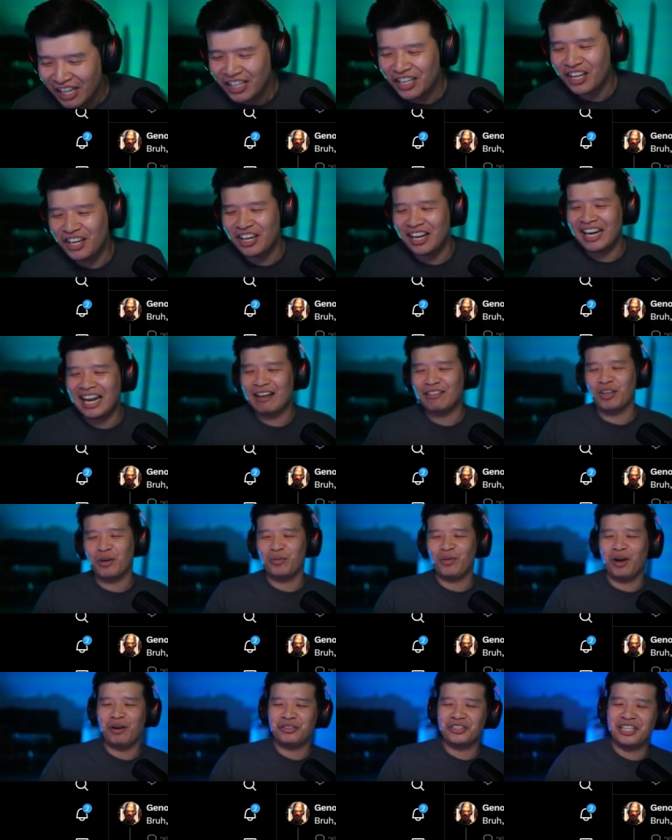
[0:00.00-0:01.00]
You didn't have to
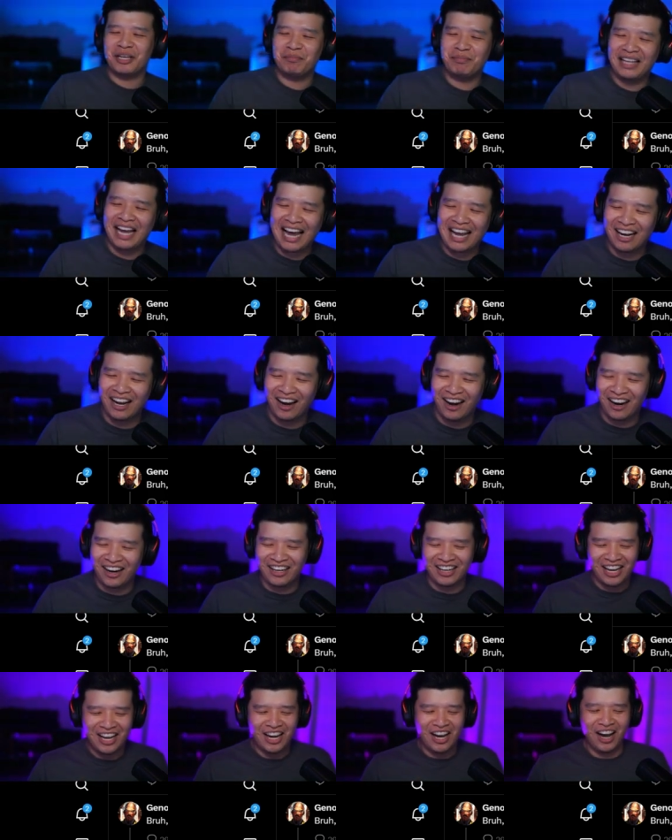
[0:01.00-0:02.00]
roast them that
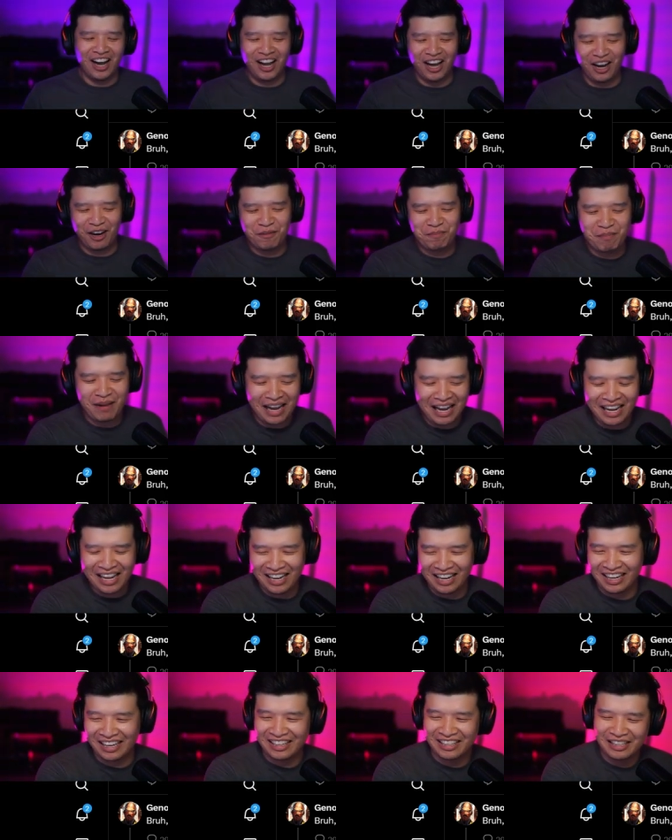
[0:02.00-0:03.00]
hard. Oh,
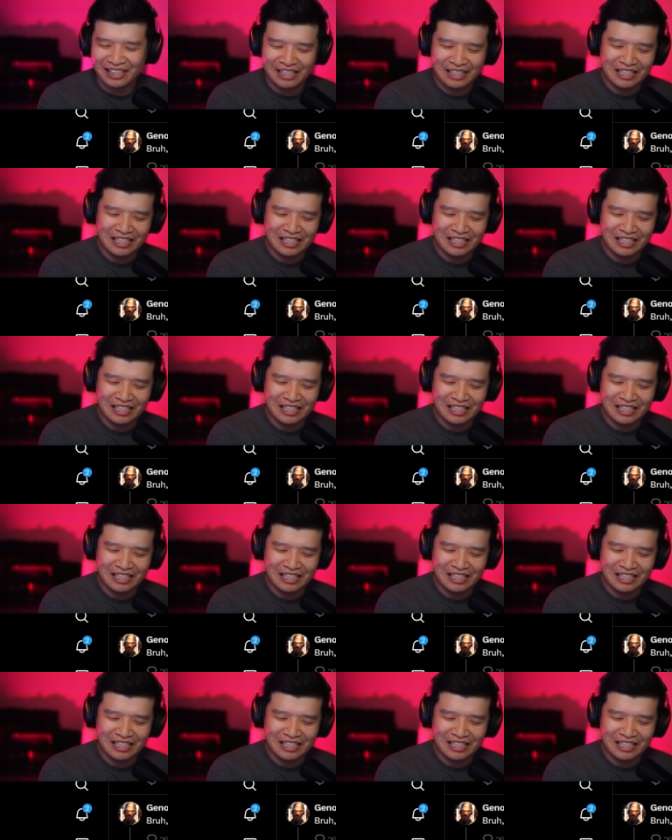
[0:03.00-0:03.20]
man.